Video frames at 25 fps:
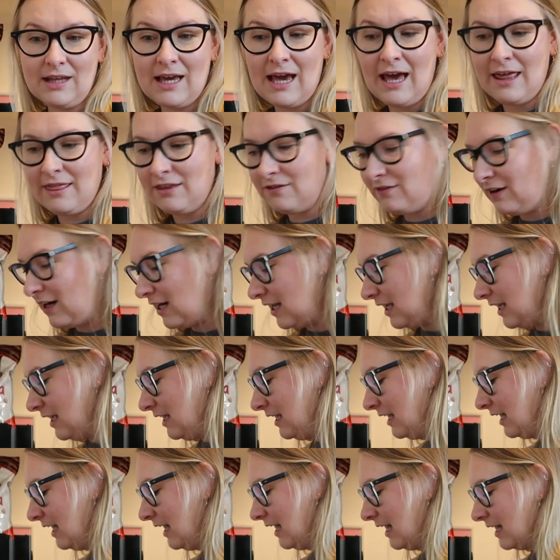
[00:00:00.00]
at the
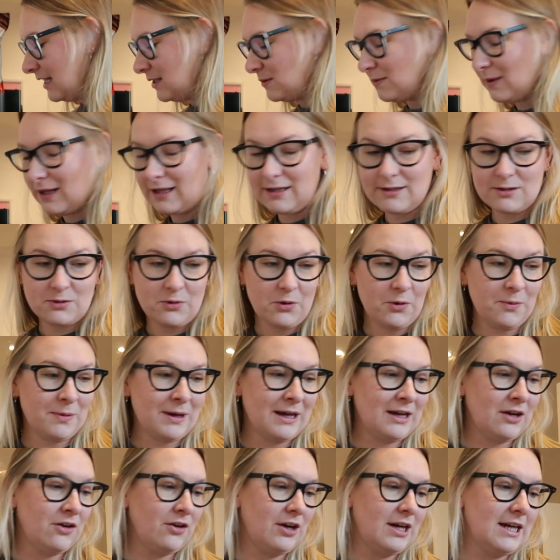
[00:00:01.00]
ready, as well as all
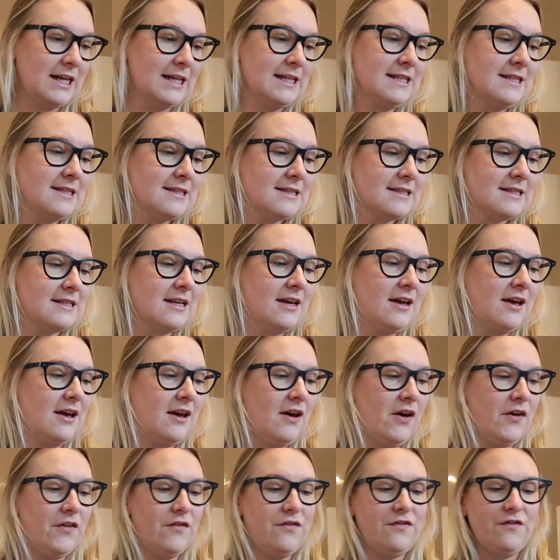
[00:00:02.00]
my ingredients.
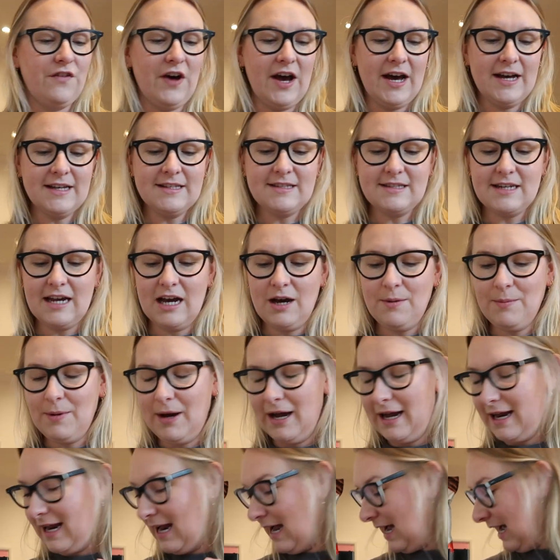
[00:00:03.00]
First up,
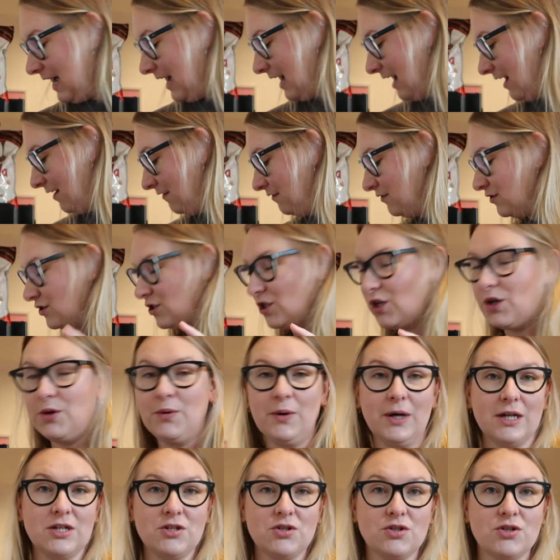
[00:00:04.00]
I have
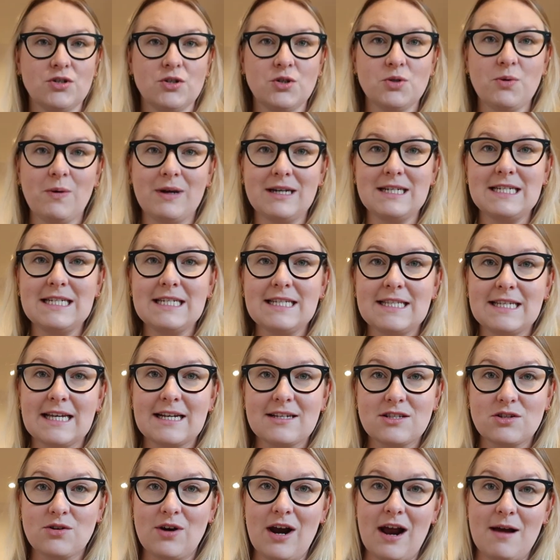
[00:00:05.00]

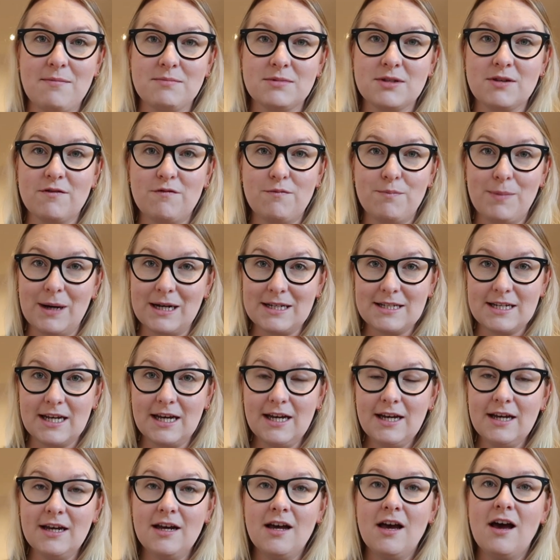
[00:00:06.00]
226 grams of
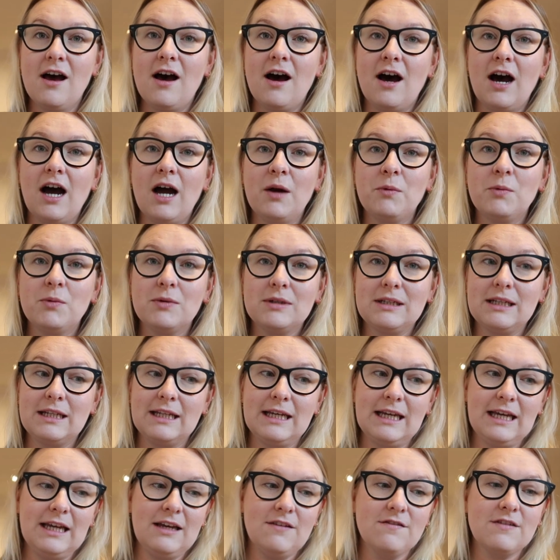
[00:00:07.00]
butter. I will
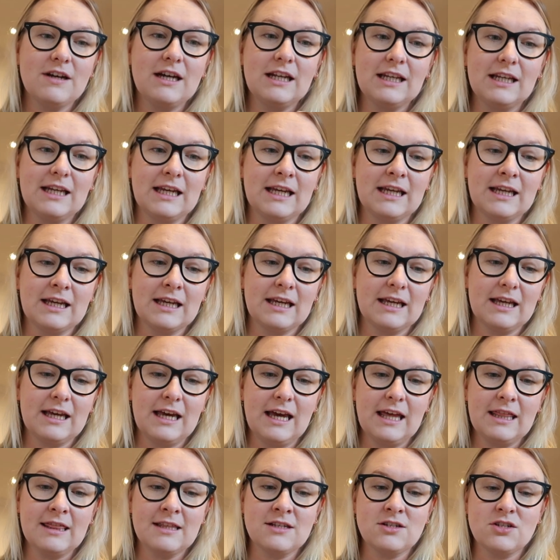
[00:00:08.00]
leave a link
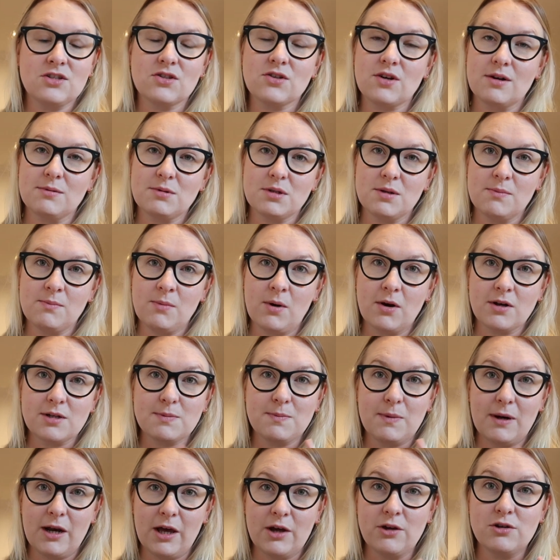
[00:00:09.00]
in the description box
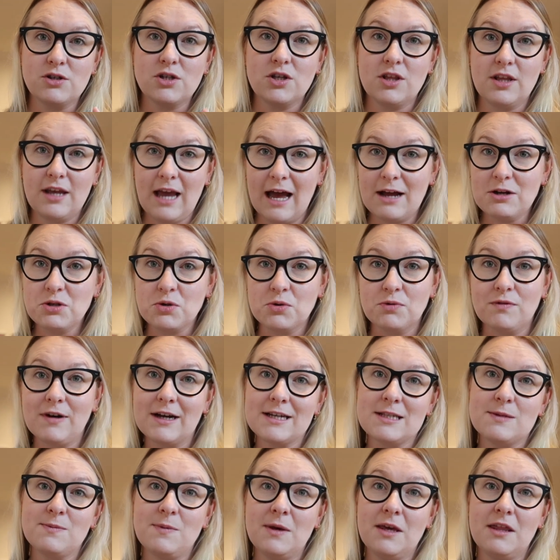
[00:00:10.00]
below to the actual
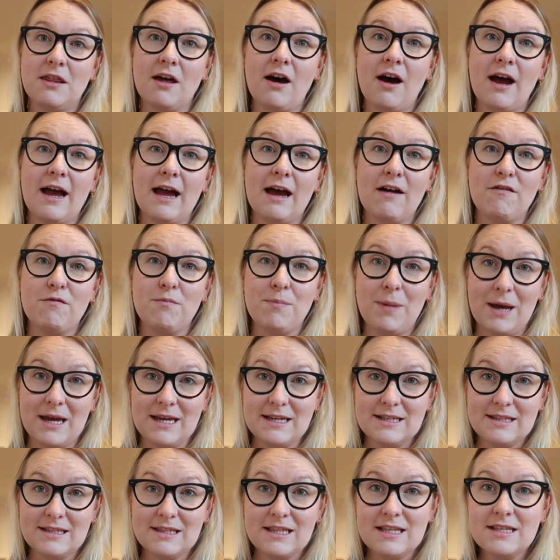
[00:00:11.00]
recipe that I have
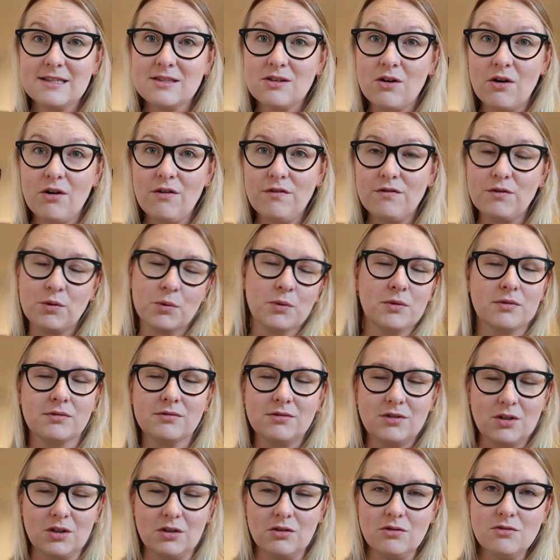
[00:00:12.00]
based this off or
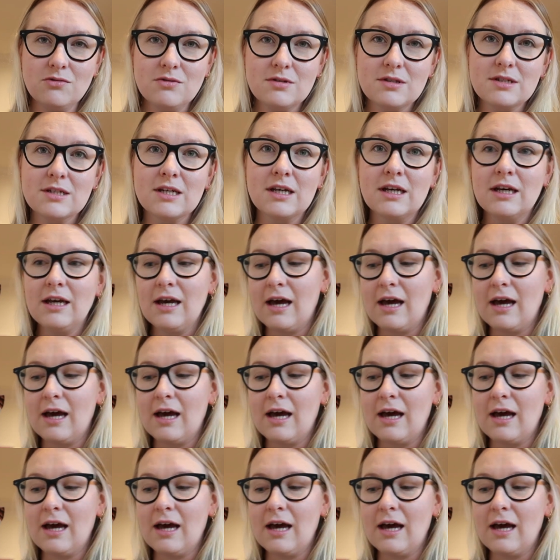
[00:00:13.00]
used,